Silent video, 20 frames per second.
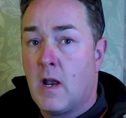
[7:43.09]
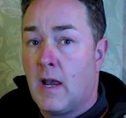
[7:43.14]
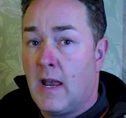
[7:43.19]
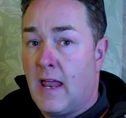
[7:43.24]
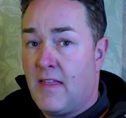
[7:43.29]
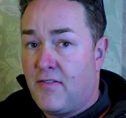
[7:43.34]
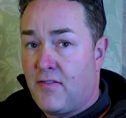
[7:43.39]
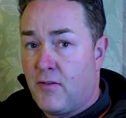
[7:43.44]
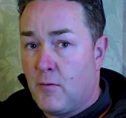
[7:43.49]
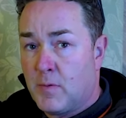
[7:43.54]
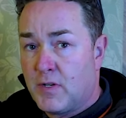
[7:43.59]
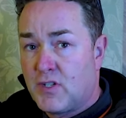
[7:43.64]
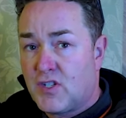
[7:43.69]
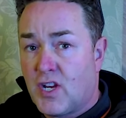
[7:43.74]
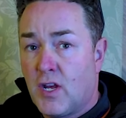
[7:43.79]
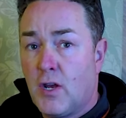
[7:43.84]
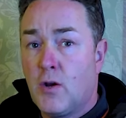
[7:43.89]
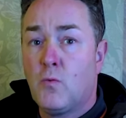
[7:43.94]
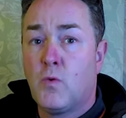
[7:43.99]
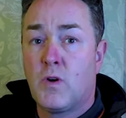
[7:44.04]
Length number
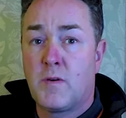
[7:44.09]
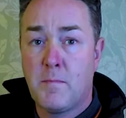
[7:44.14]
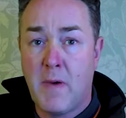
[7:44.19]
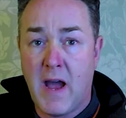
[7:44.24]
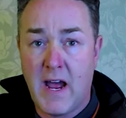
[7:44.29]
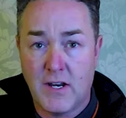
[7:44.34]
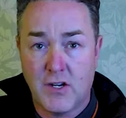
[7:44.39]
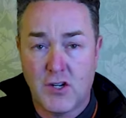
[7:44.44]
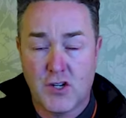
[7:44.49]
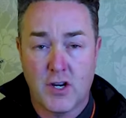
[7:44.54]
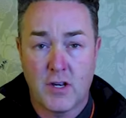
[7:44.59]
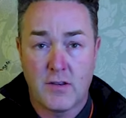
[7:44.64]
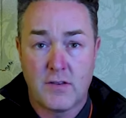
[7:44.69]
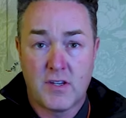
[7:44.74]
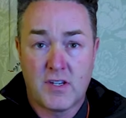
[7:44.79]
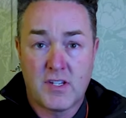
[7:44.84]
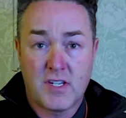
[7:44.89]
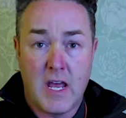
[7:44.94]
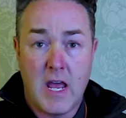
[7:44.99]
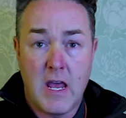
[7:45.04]
two would match
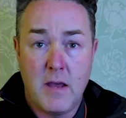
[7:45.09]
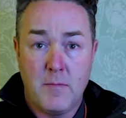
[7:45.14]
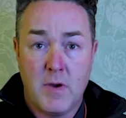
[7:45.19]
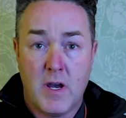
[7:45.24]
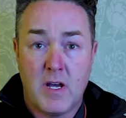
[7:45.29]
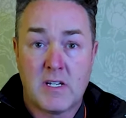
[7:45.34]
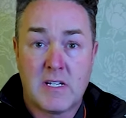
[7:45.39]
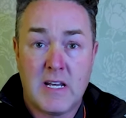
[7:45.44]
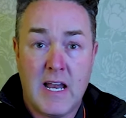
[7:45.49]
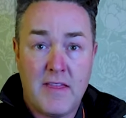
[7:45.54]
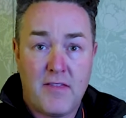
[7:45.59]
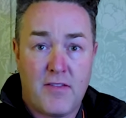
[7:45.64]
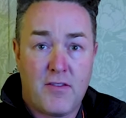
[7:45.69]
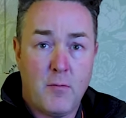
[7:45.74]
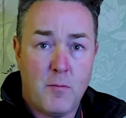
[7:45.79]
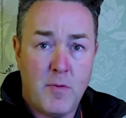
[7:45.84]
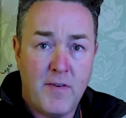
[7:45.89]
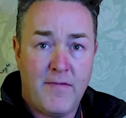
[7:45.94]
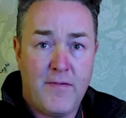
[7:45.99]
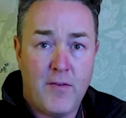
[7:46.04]
the same as length
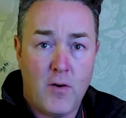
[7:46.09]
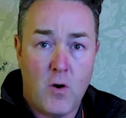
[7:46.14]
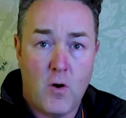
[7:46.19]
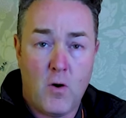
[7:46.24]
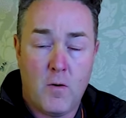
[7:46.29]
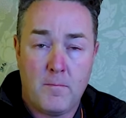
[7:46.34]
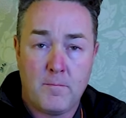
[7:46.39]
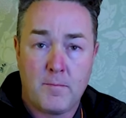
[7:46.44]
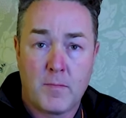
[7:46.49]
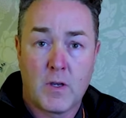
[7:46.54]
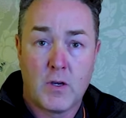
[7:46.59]
number four,